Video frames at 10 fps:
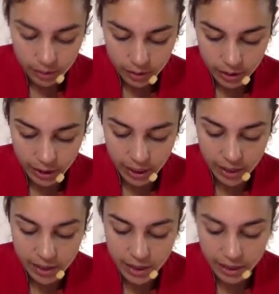And
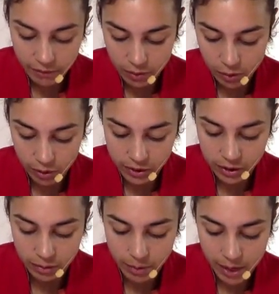again, they give you lots of
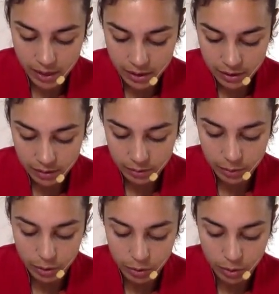space,
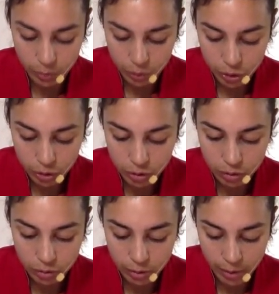but you only want 2 to
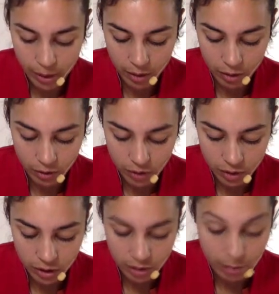3 paragraphs. So
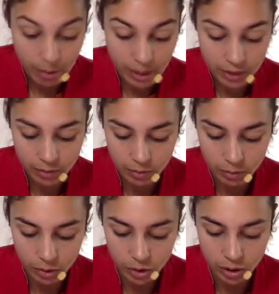this is the maximum
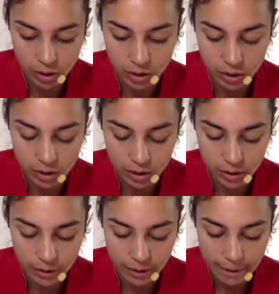you should answer.
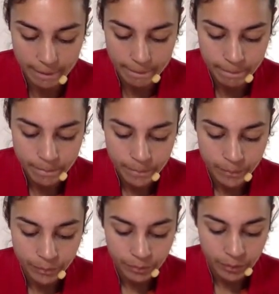
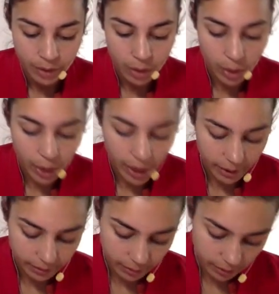Okay.
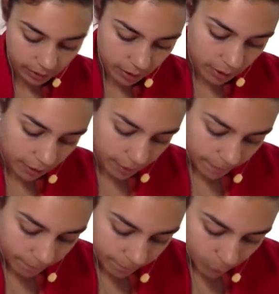
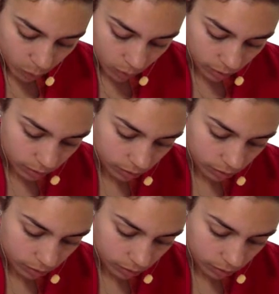4.